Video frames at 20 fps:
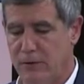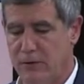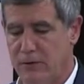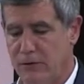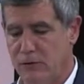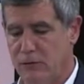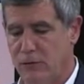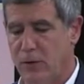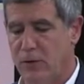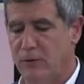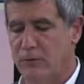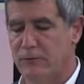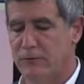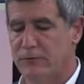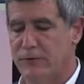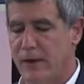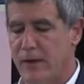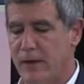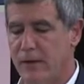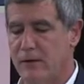And in
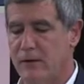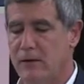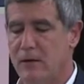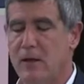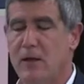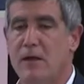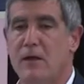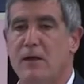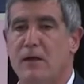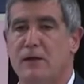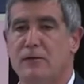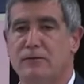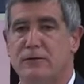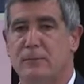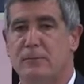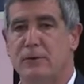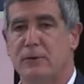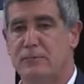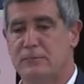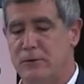1210, an
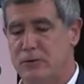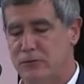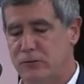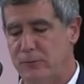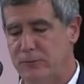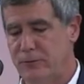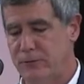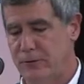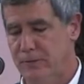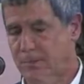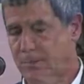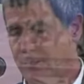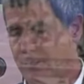assembly of bishops at the